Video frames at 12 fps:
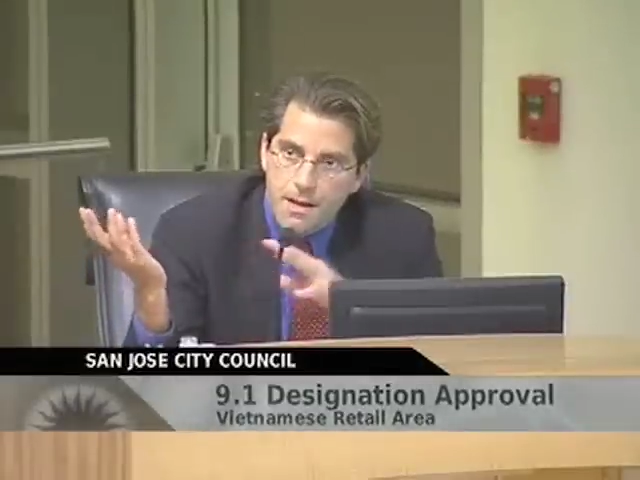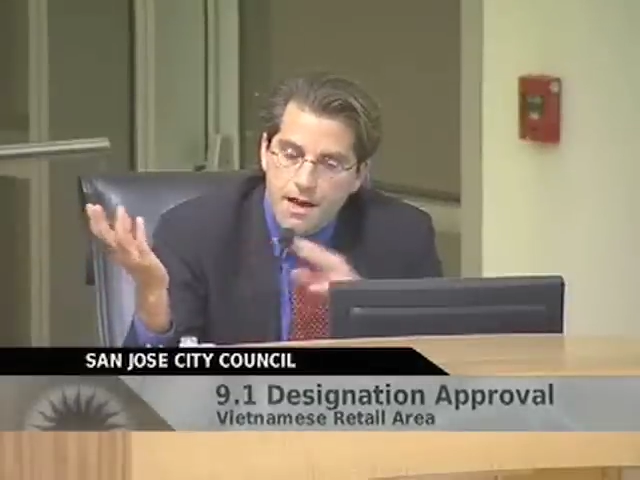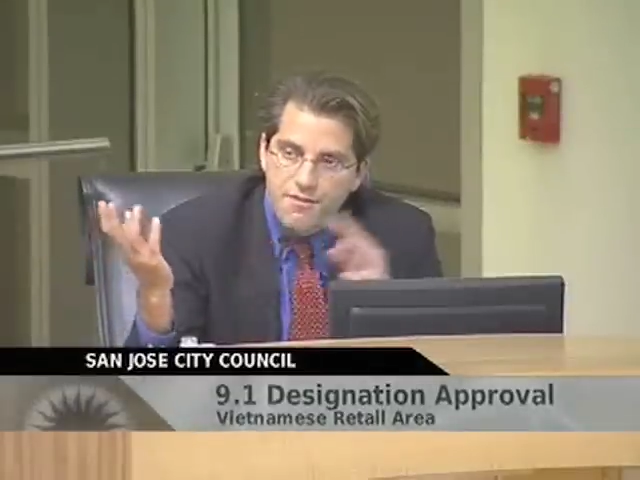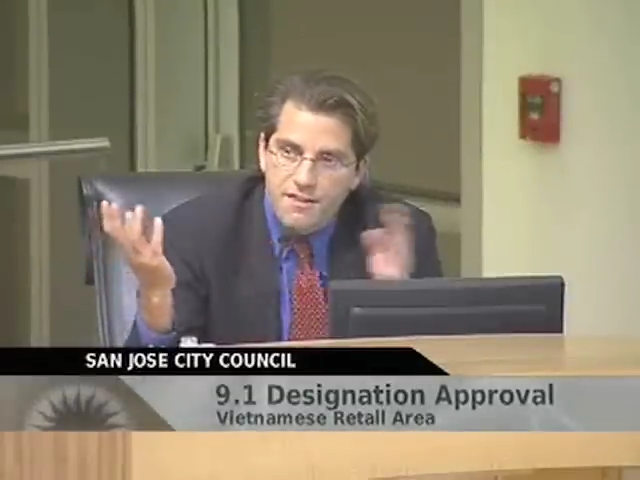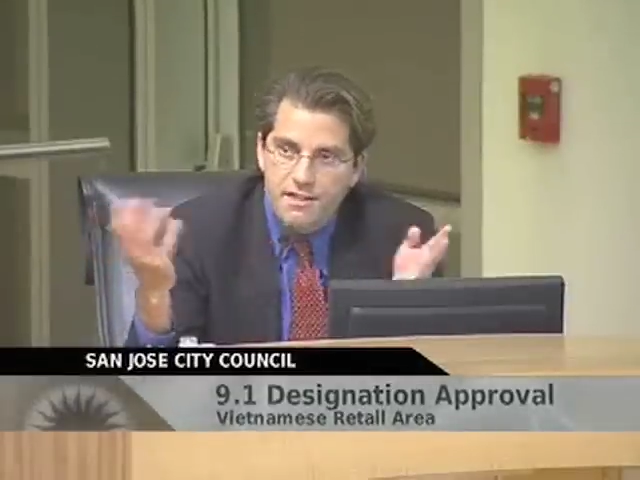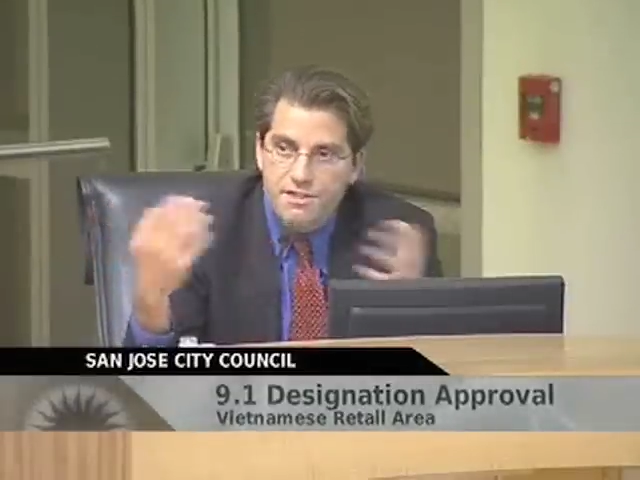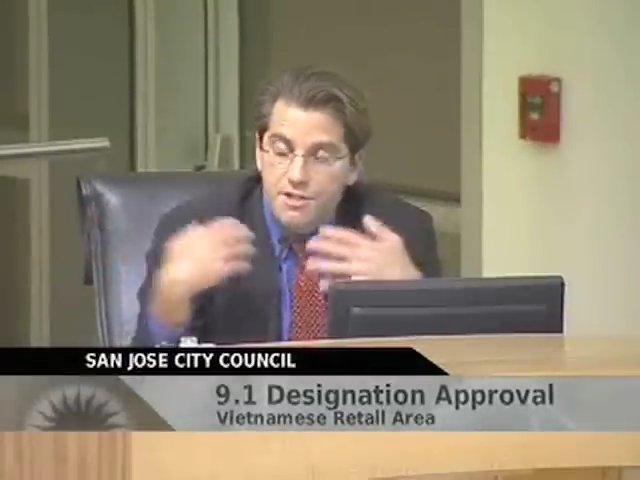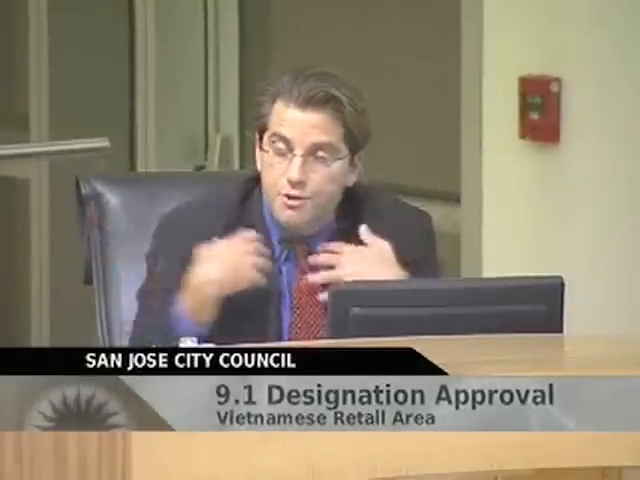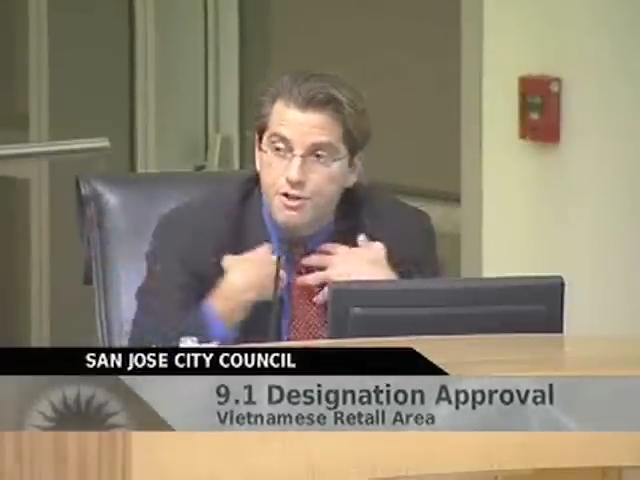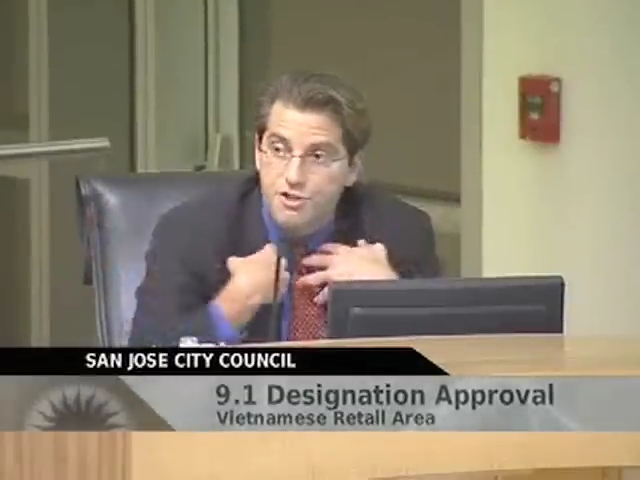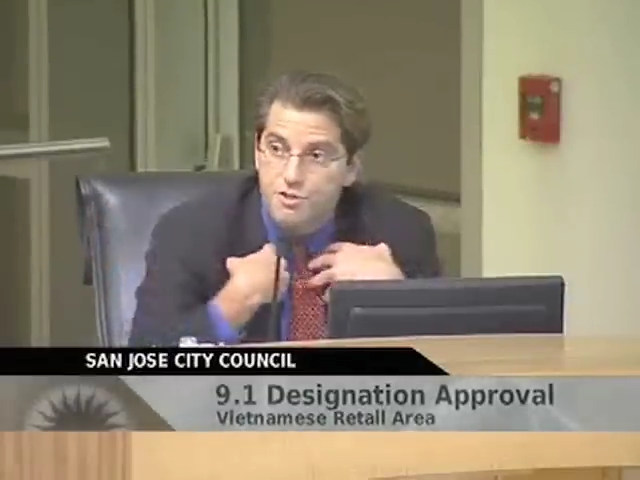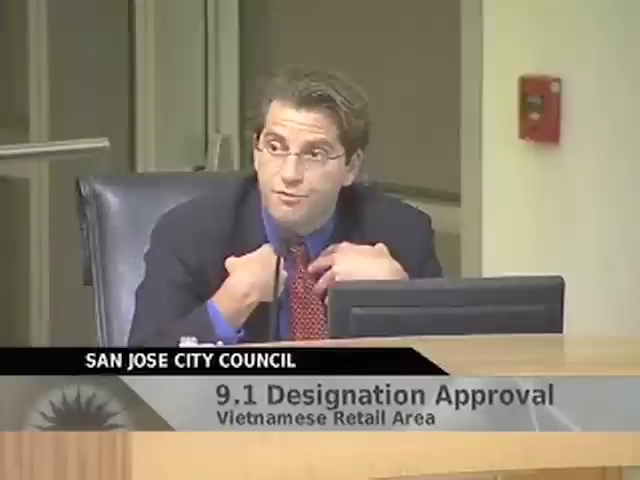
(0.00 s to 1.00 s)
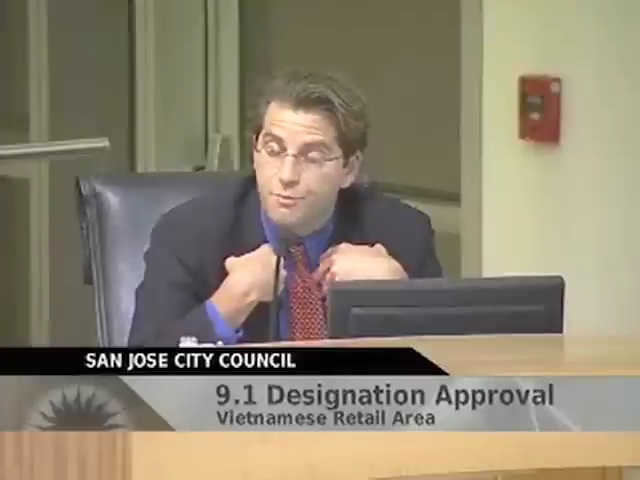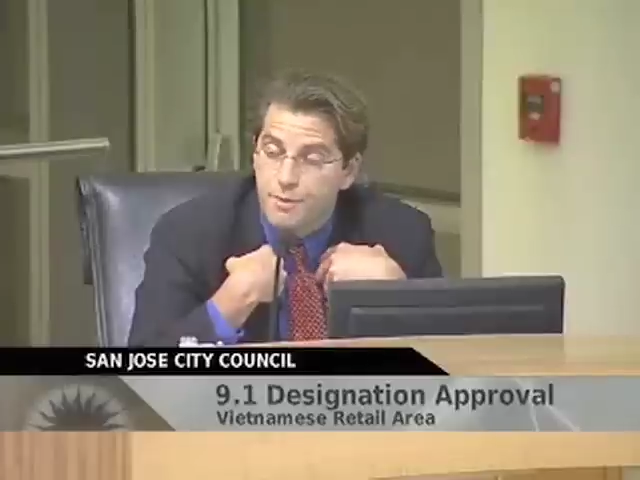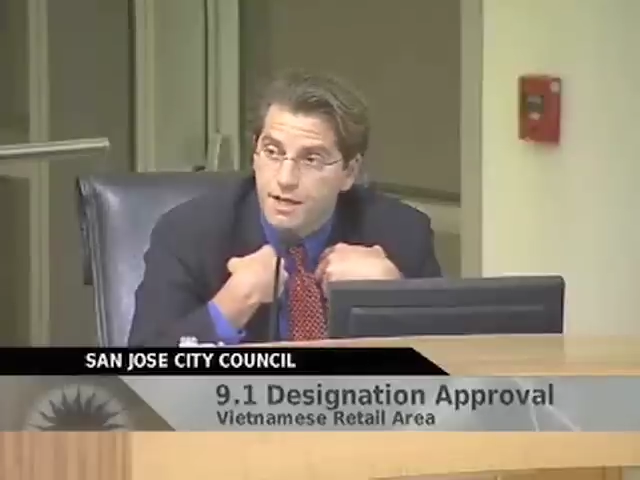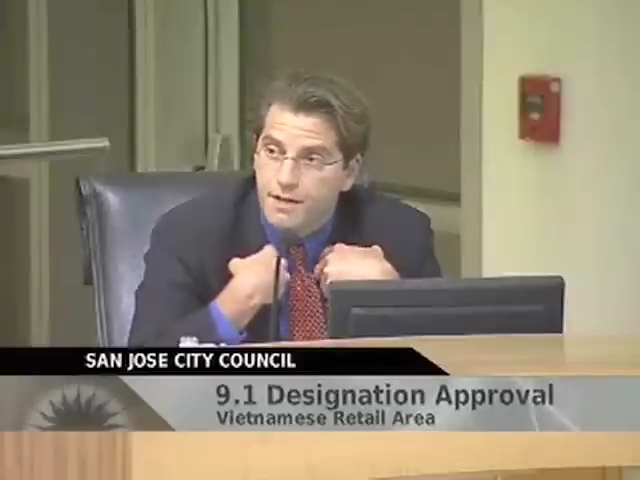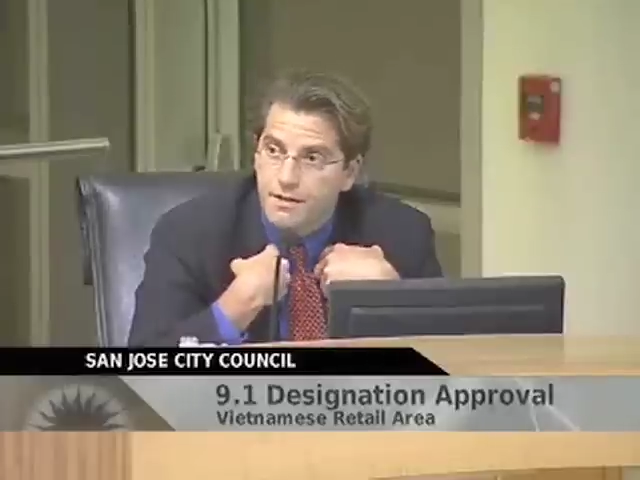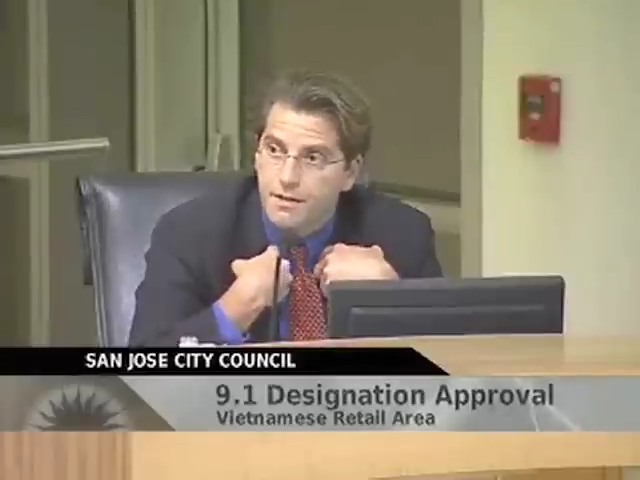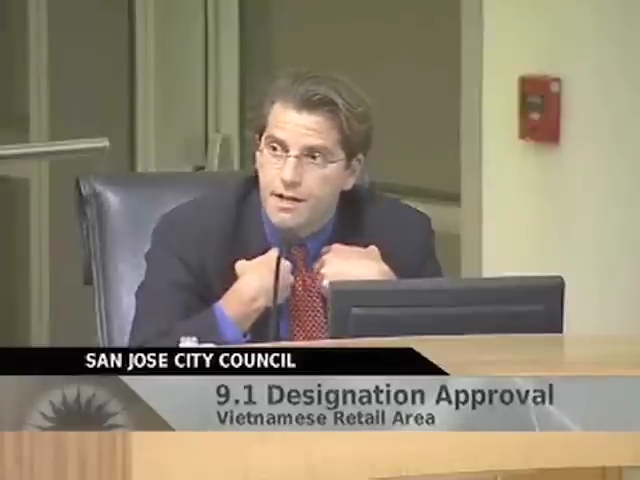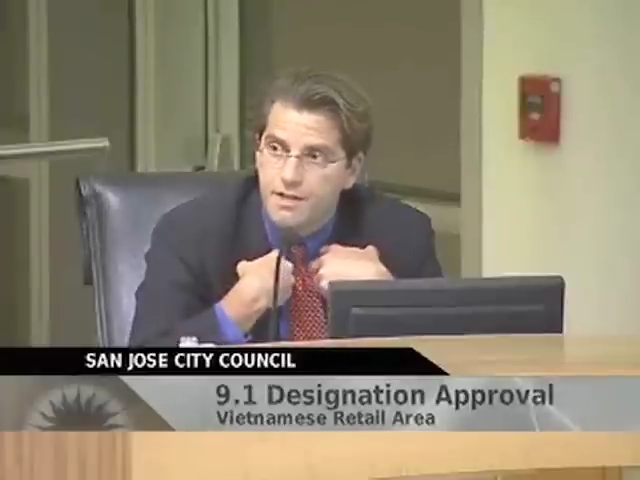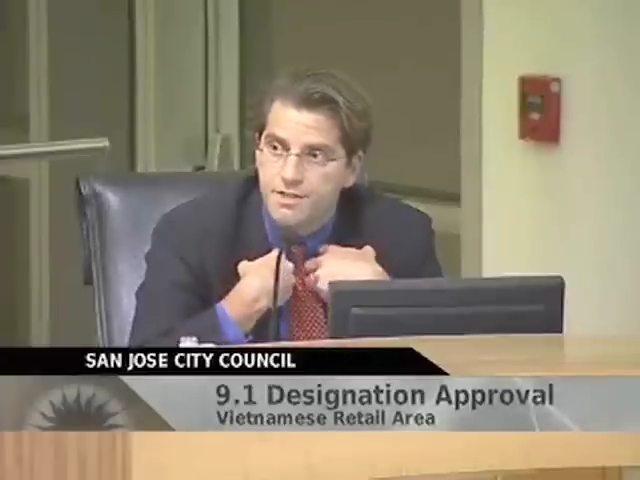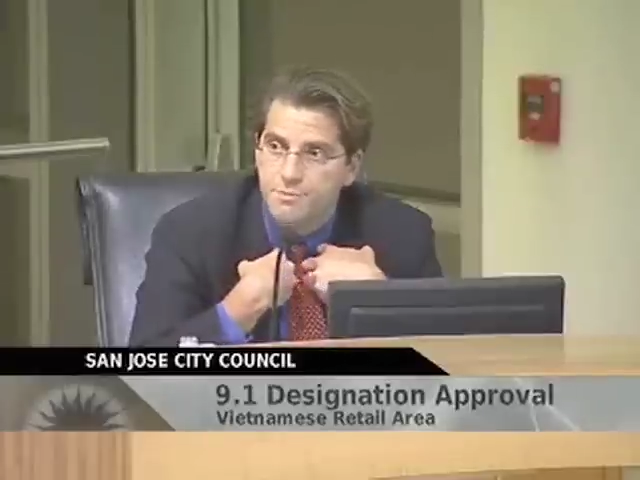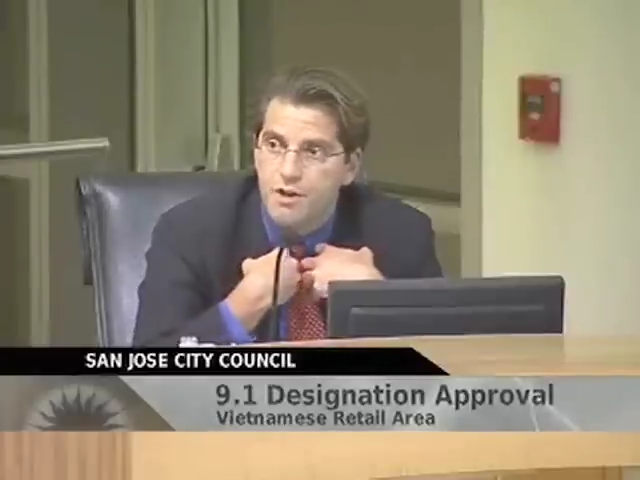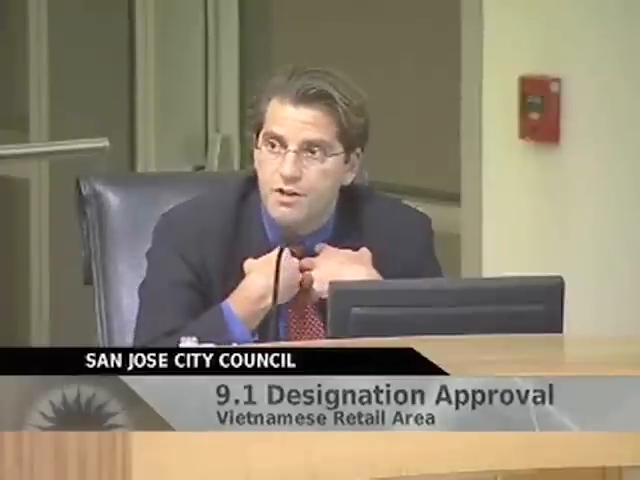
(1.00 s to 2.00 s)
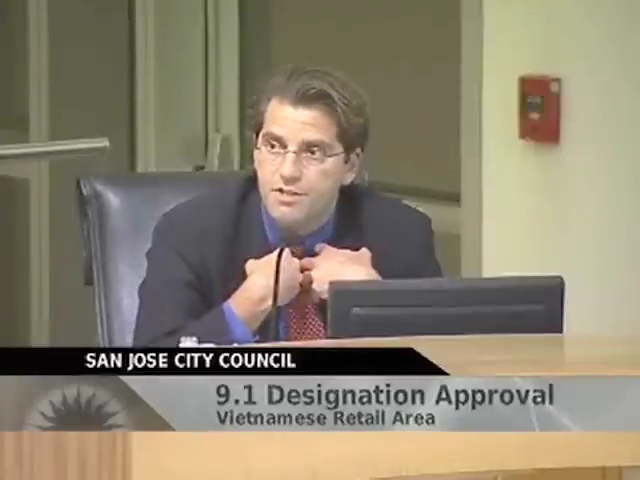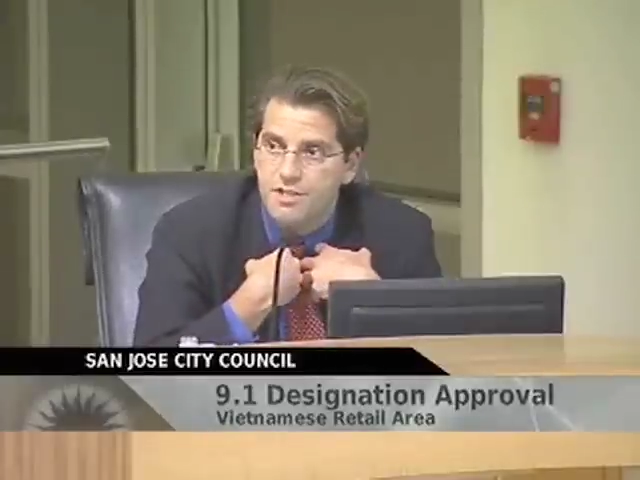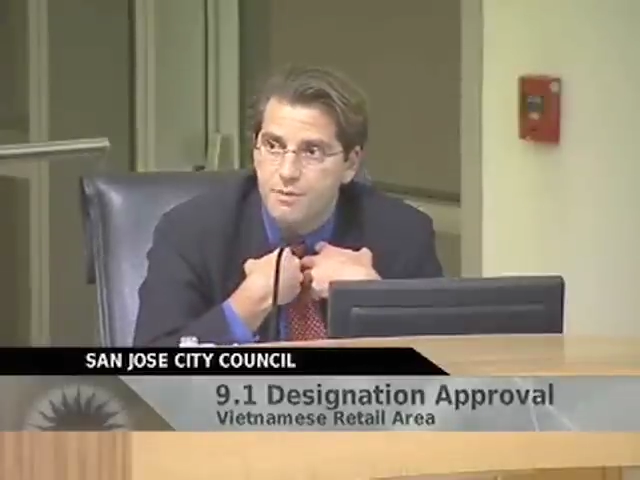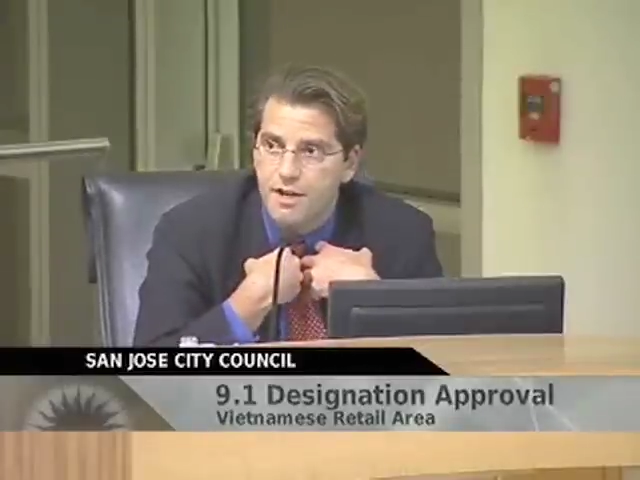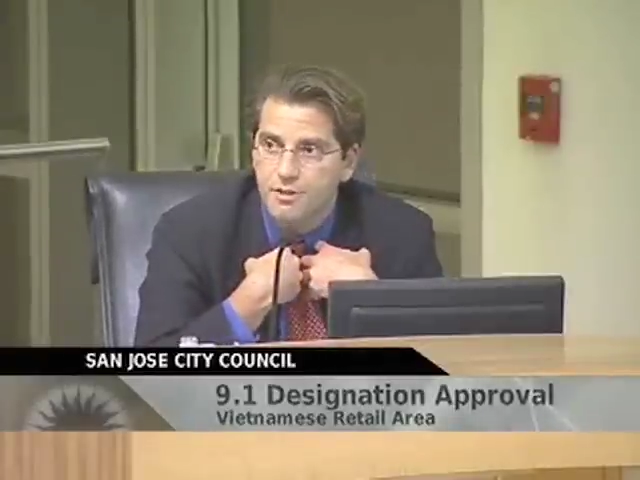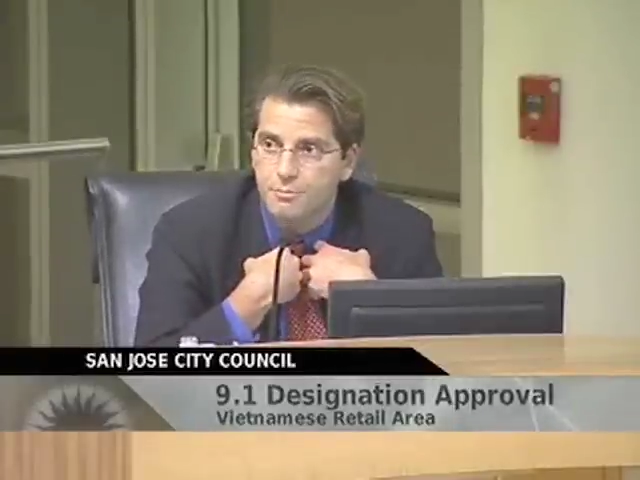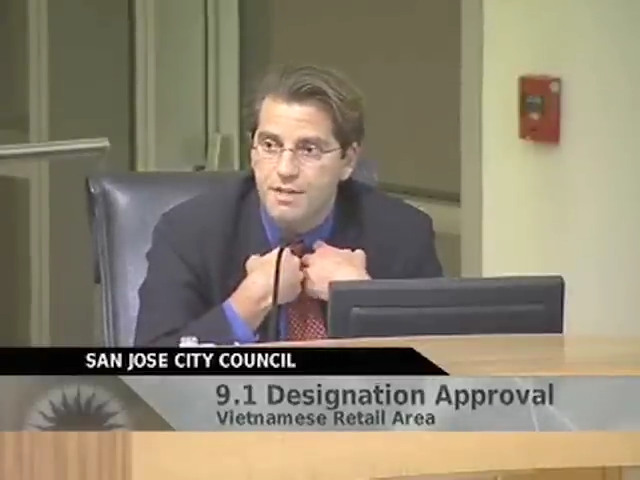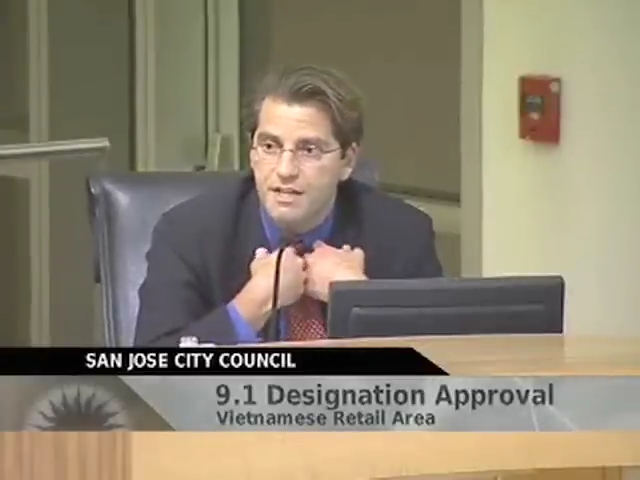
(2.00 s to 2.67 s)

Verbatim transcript: I think that's the question for me as the policymaker.